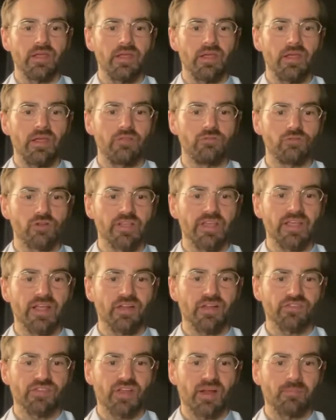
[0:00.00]
In looking
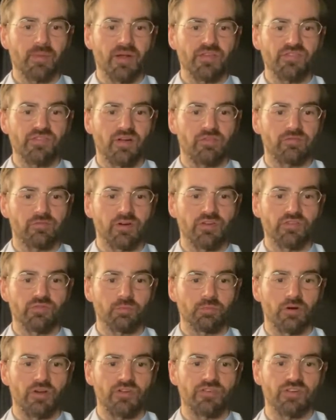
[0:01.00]
outside myself for
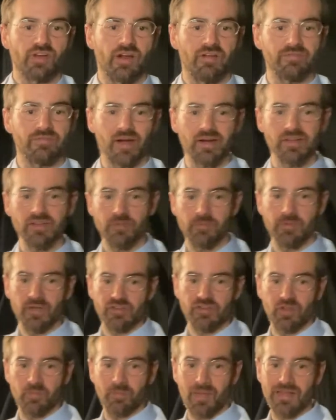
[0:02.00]
inspiration, I finally
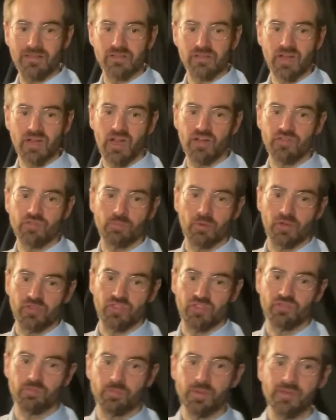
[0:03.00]
picked up Alan Khan's book,
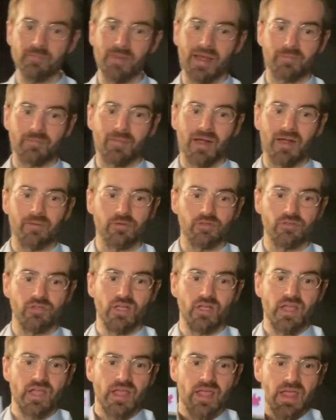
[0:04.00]
The Speedbag Bible,
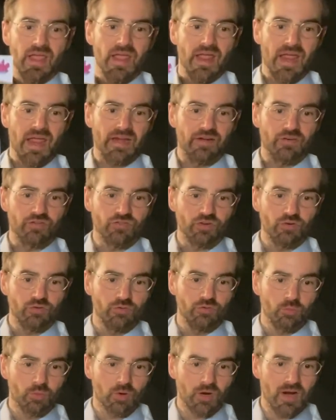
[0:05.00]
and have shown
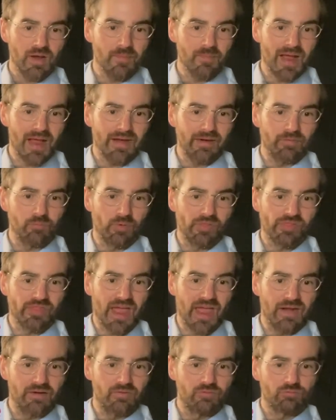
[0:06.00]
you where I'm at with
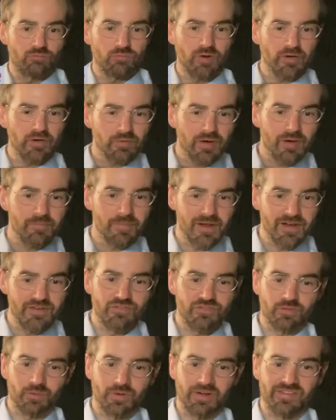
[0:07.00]
that, right around
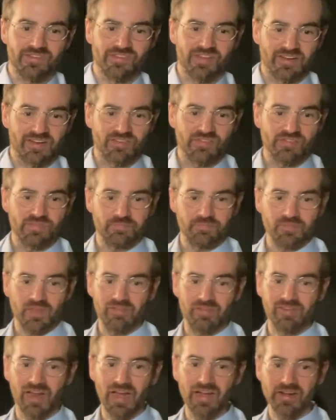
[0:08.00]
page 26.
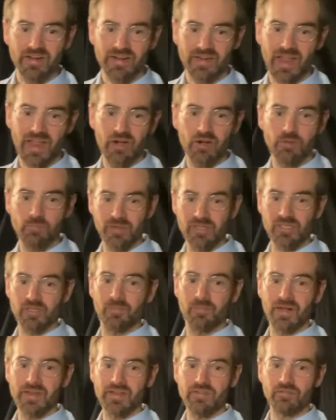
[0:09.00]
I've got an accountability
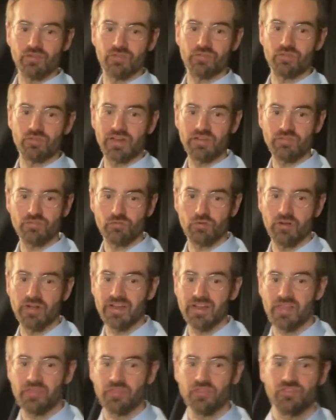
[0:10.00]
buddy for strength training
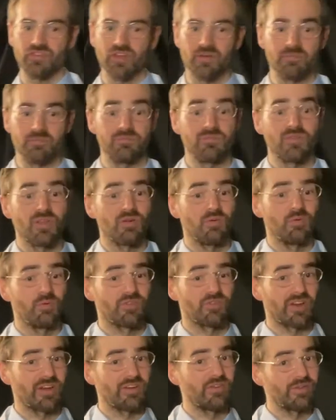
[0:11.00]
at the gym,
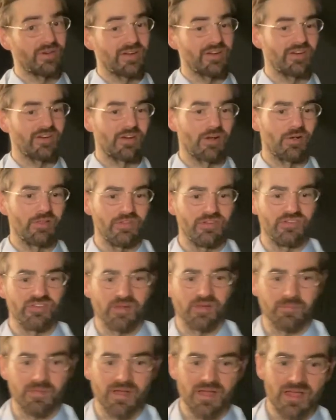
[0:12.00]
which I do need to go to the gym.